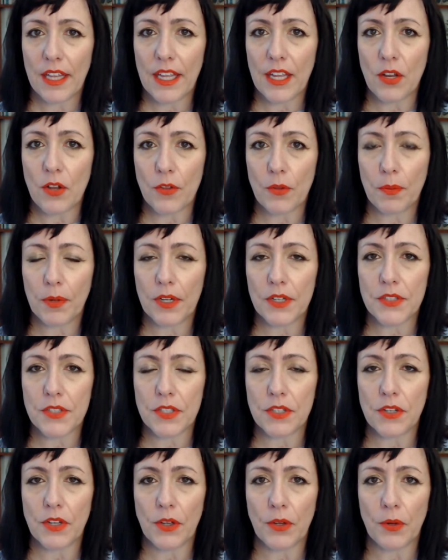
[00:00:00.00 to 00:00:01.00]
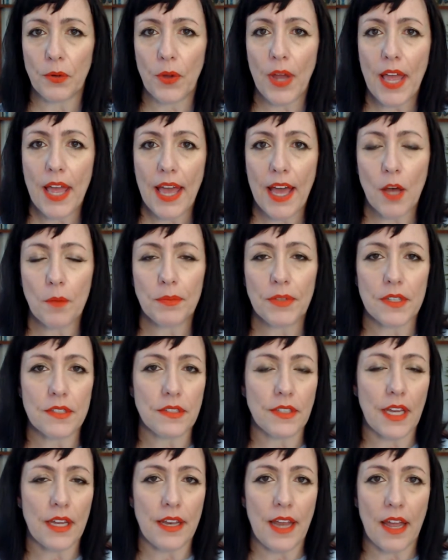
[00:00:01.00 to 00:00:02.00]
The person who helped
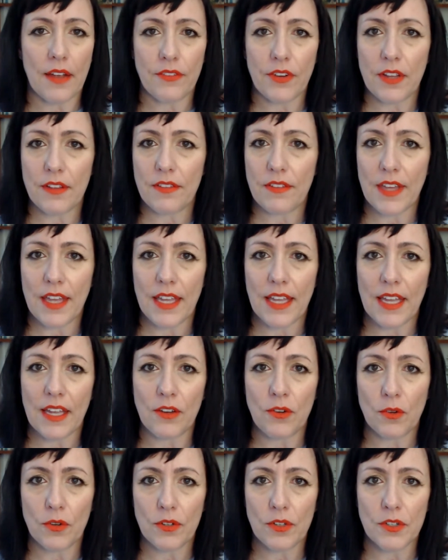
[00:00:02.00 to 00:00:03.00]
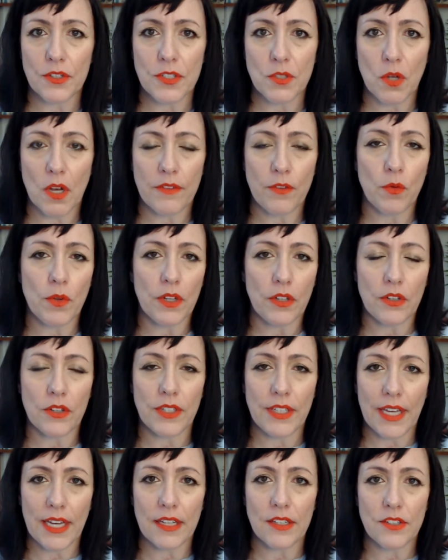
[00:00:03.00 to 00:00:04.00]
us get everything in order so everyone
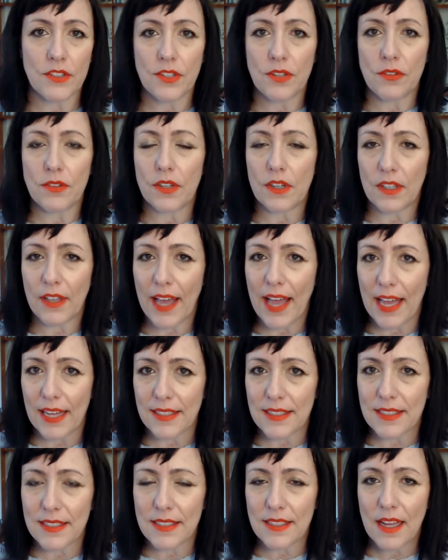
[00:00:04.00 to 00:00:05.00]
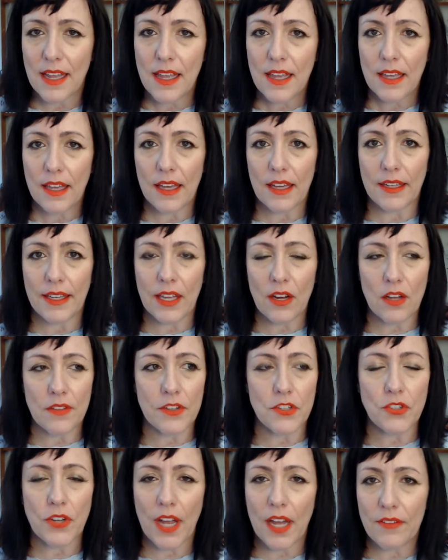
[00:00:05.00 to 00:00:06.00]
could get to the class and get all the
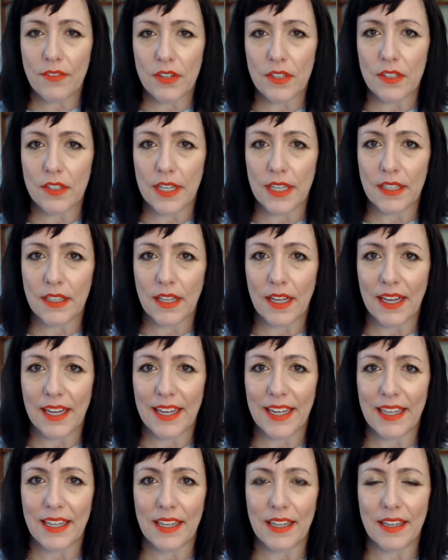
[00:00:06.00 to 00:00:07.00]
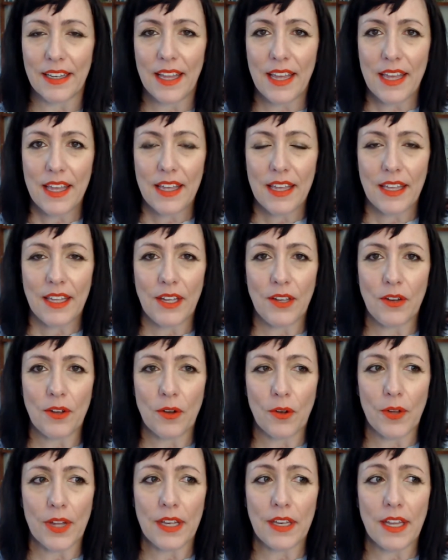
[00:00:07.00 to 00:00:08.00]
travel in line. And,
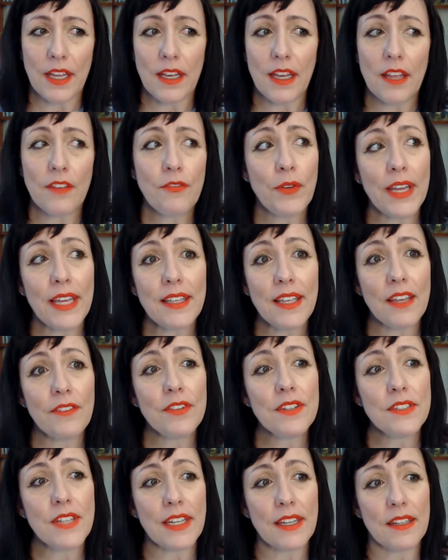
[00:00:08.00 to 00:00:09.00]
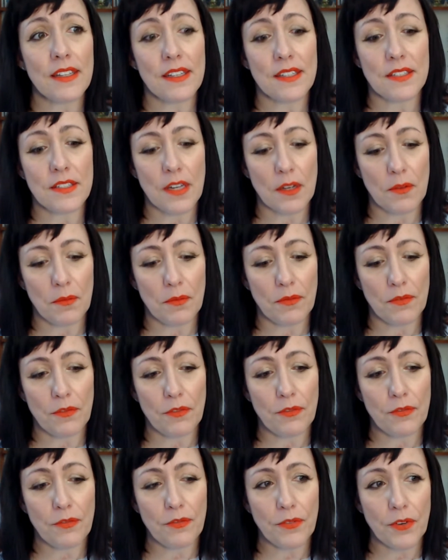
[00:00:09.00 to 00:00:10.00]
and if we even take it a step
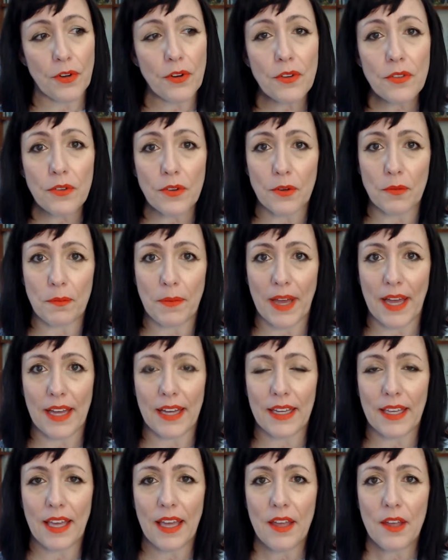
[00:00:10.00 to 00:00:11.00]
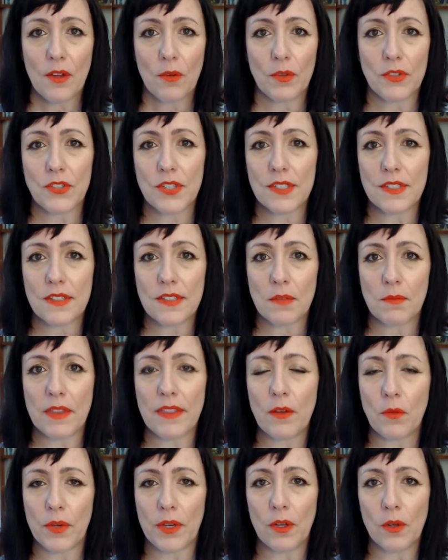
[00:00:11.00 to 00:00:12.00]
further back, which isn't something
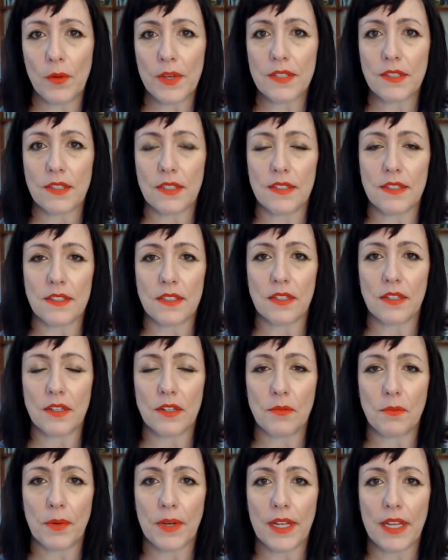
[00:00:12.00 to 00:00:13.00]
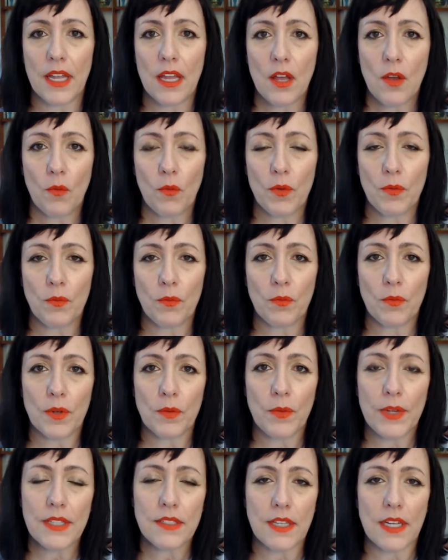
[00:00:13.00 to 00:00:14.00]
that we always considered, but
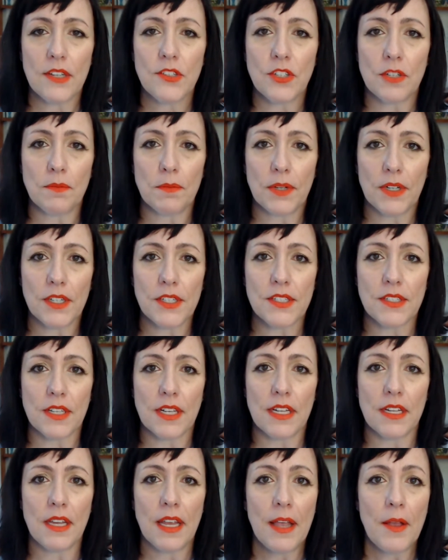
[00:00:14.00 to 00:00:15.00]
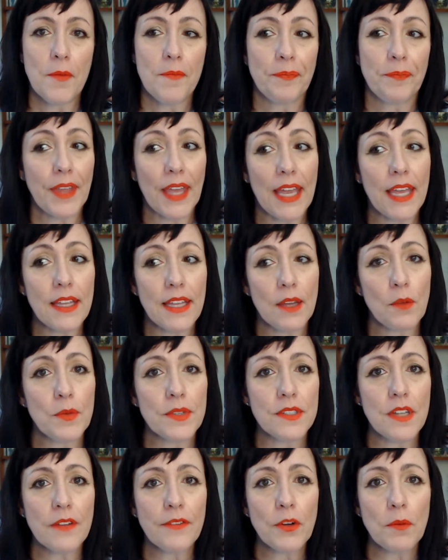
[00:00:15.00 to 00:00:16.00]
when we teach in person, it
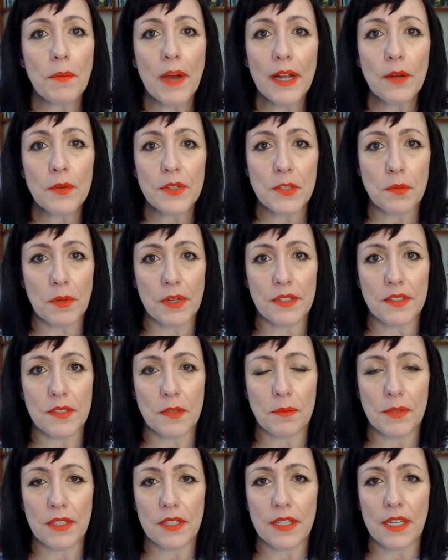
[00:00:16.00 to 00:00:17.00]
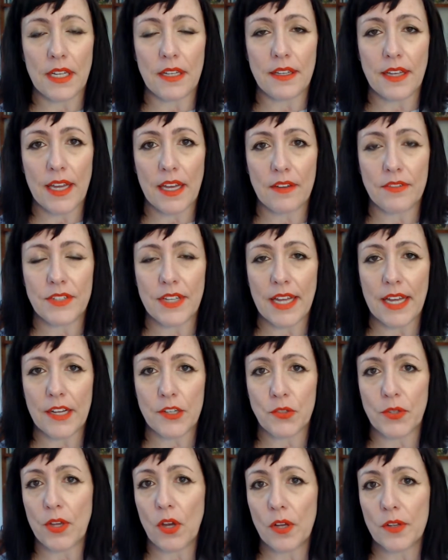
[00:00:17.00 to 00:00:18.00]
was never my responsibility to have to
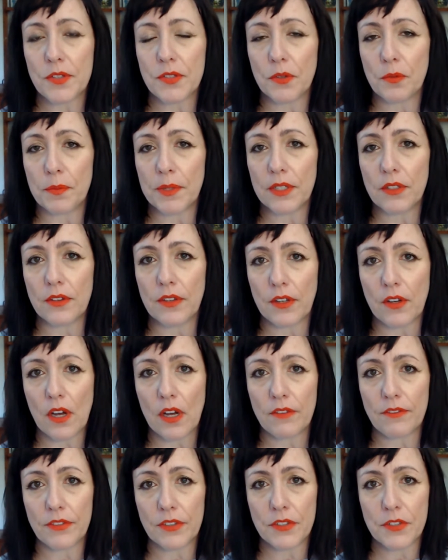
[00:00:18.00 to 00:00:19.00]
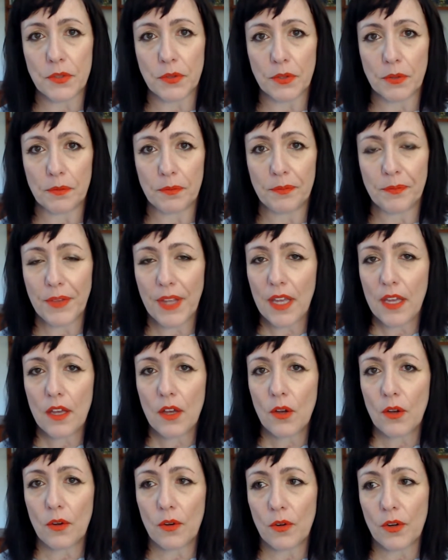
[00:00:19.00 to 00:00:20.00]
actually also build the conference room
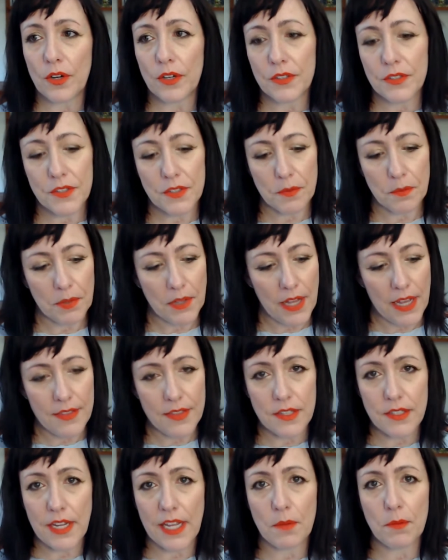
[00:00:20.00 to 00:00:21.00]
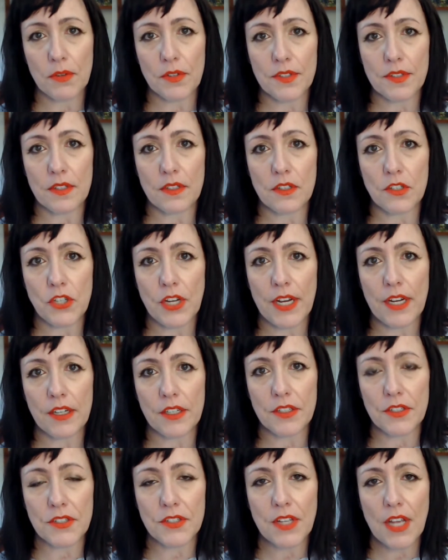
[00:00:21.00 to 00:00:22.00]
or supply the tables and the
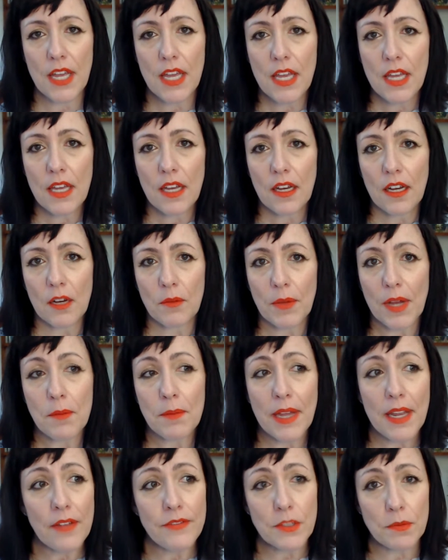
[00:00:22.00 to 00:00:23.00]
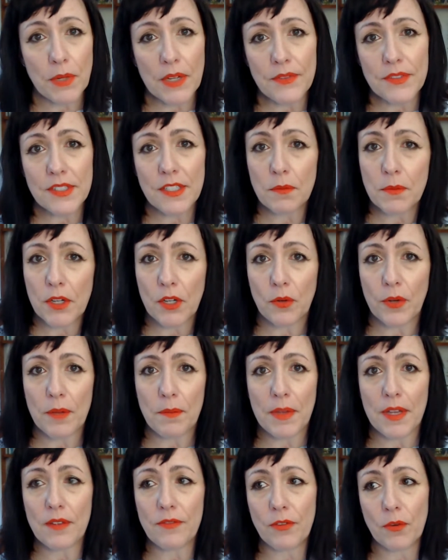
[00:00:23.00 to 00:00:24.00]
chairs. I might have to bring some
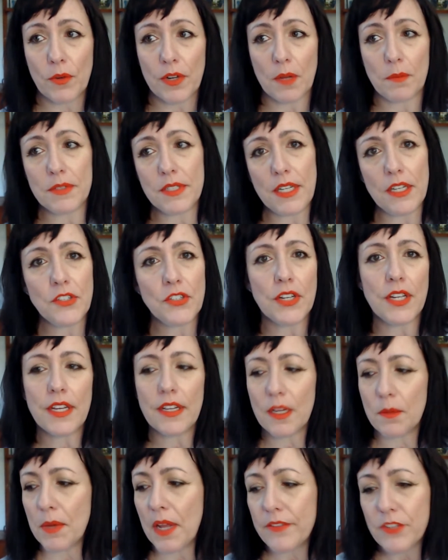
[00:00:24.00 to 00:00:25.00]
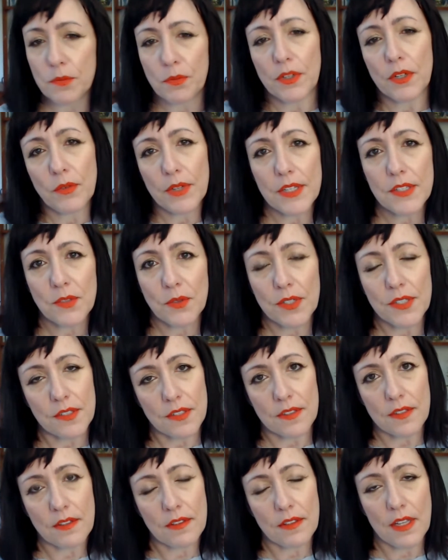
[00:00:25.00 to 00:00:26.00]
equipment for what I'm teaching, and I might have to bring
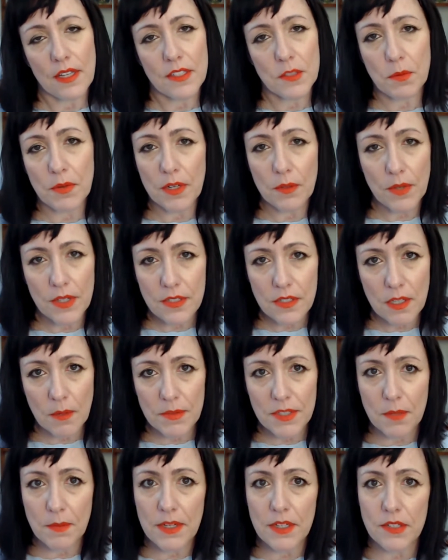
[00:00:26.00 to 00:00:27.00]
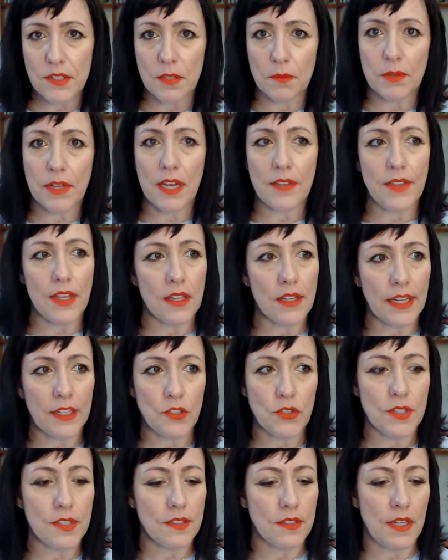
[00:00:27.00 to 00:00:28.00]
resources and things, but it wasn't up to me to supply the
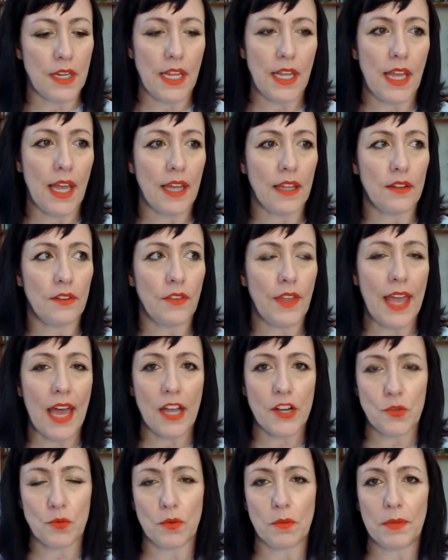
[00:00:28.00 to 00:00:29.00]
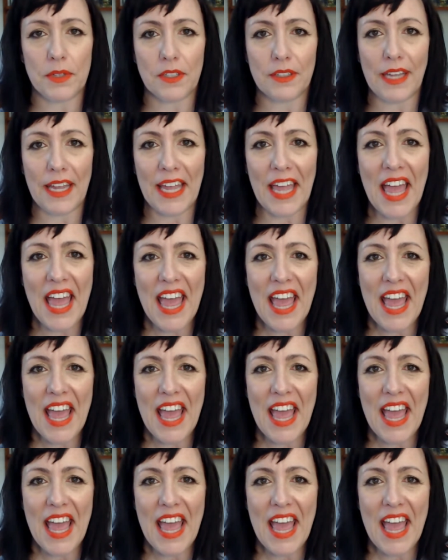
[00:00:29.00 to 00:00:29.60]
electricity and the actual building.